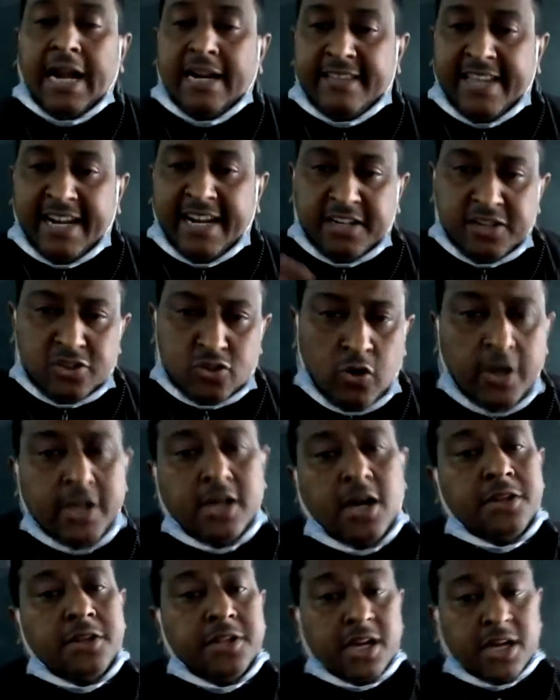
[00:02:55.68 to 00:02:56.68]
and that is going
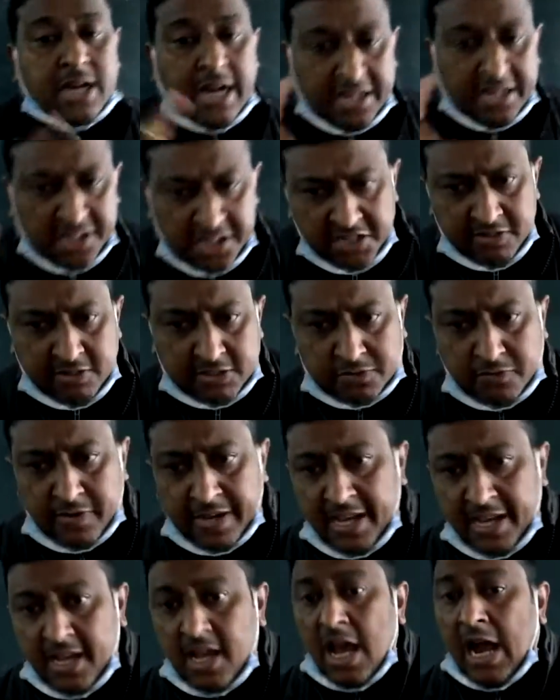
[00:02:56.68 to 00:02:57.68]
on the continuous
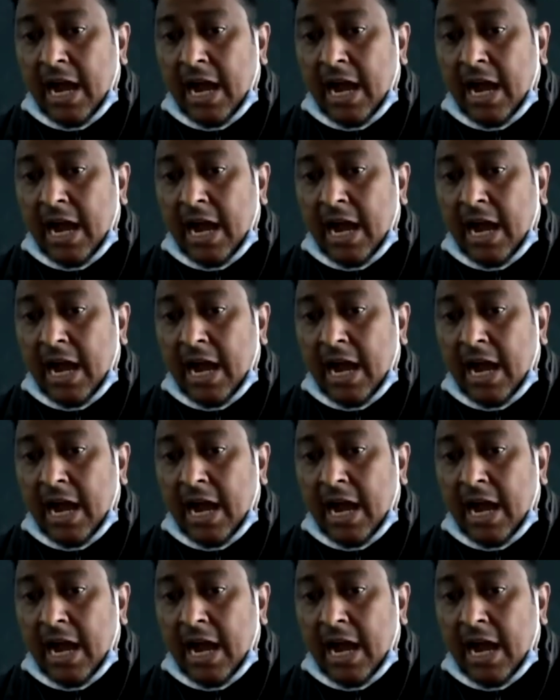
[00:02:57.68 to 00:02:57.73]
way.